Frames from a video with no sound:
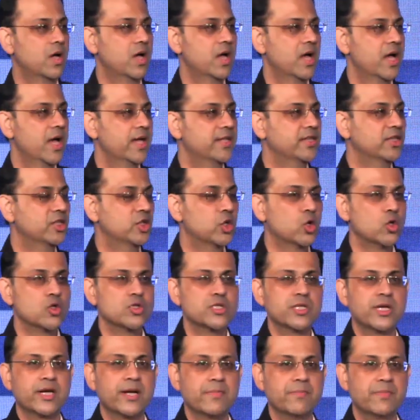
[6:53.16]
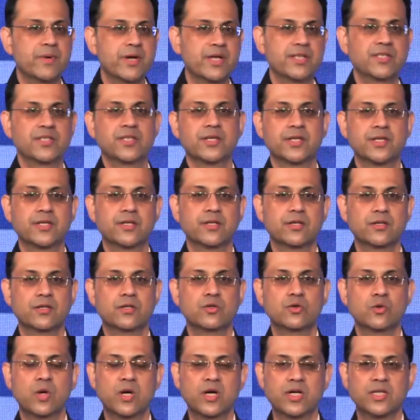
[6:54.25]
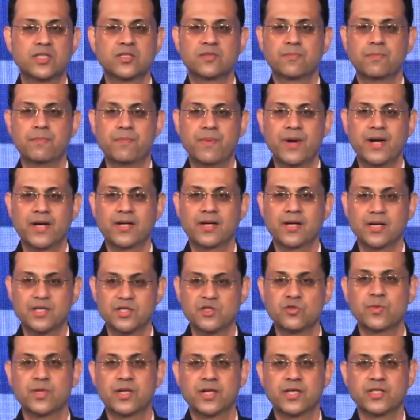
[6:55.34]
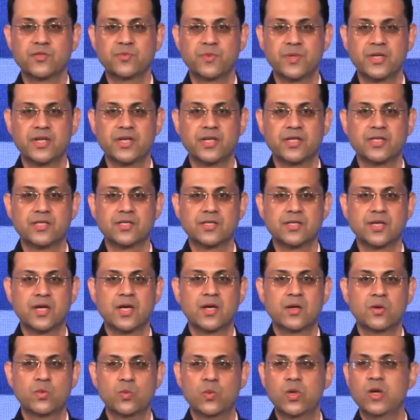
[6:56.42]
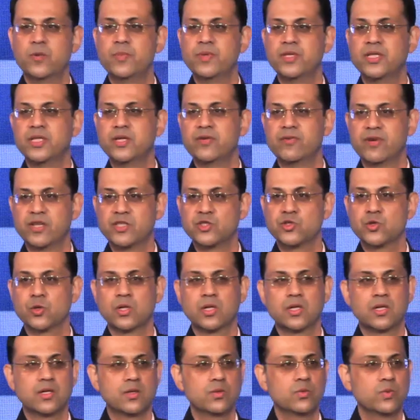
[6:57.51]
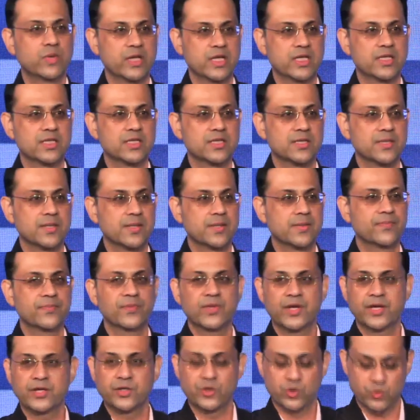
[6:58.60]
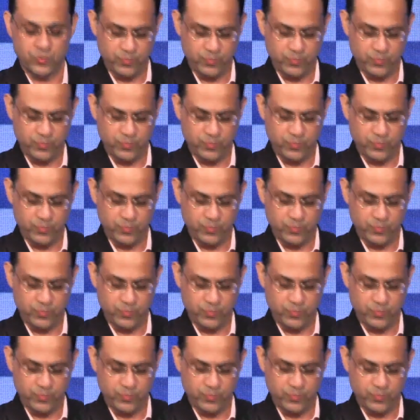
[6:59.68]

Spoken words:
and those that embrace it towards better customer experience will be the eventual winners. Thank you.